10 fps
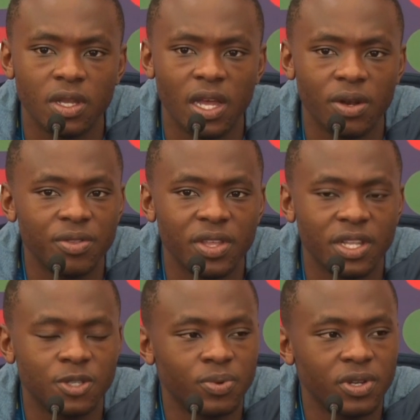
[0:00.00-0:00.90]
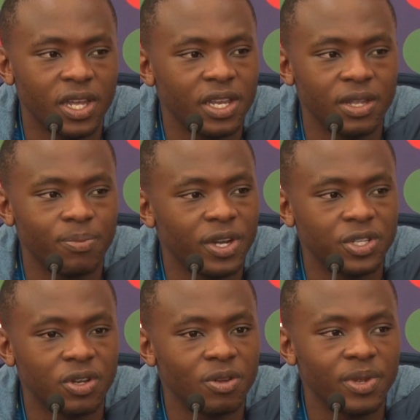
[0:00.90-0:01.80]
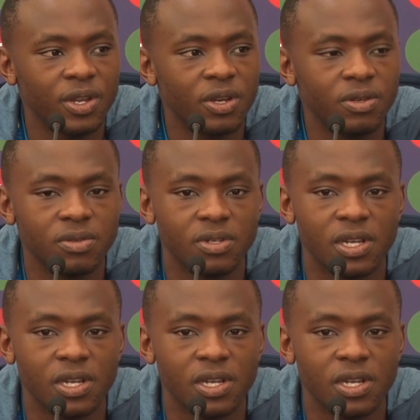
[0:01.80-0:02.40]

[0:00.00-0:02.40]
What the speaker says: I don't think it's put any pressure on me, no.